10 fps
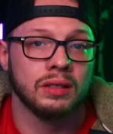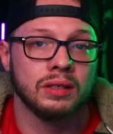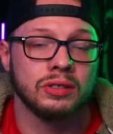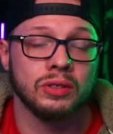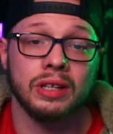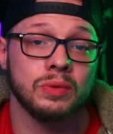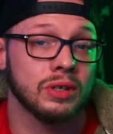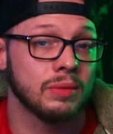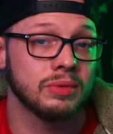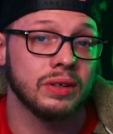So that's where it
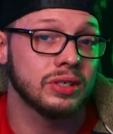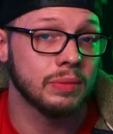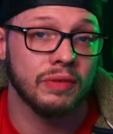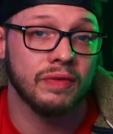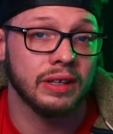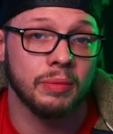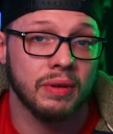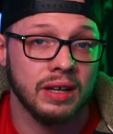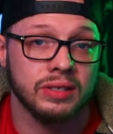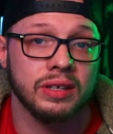comes down to simplifying the
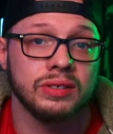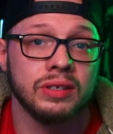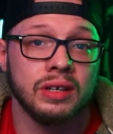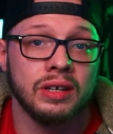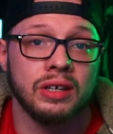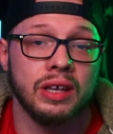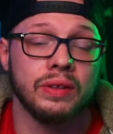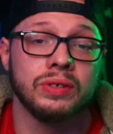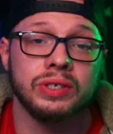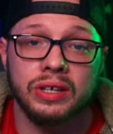process,
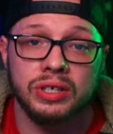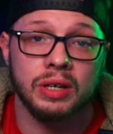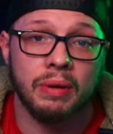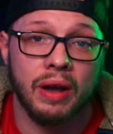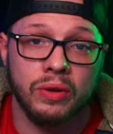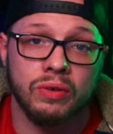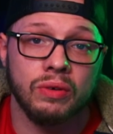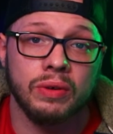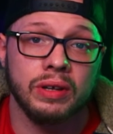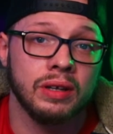either changing up how you're
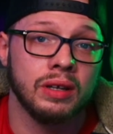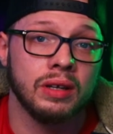growing,